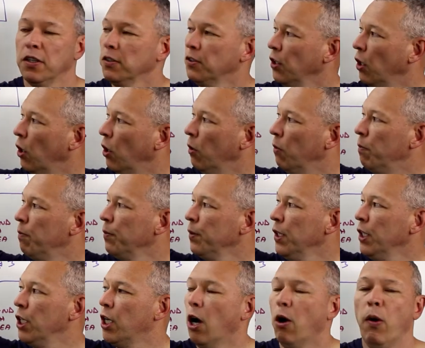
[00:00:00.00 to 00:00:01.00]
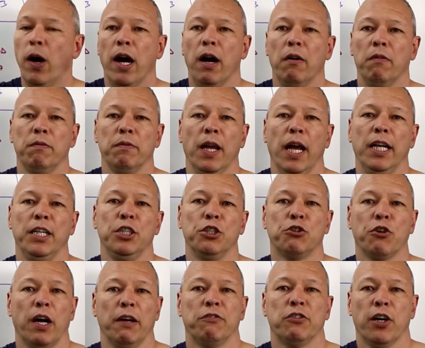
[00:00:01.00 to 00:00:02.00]
So you go out and you
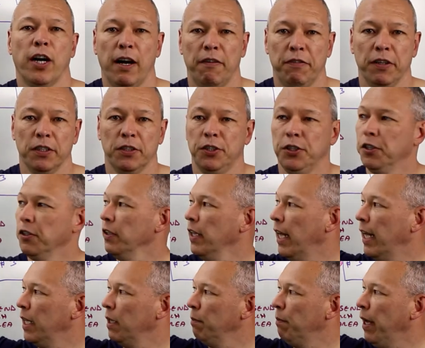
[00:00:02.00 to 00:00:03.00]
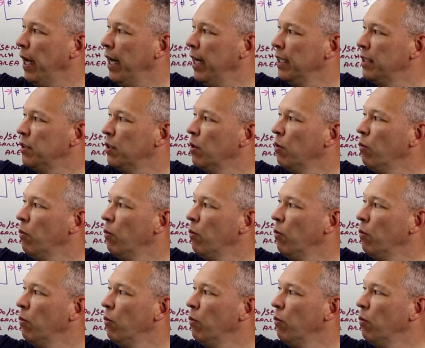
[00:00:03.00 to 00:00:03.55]
drive traffic to your landing page,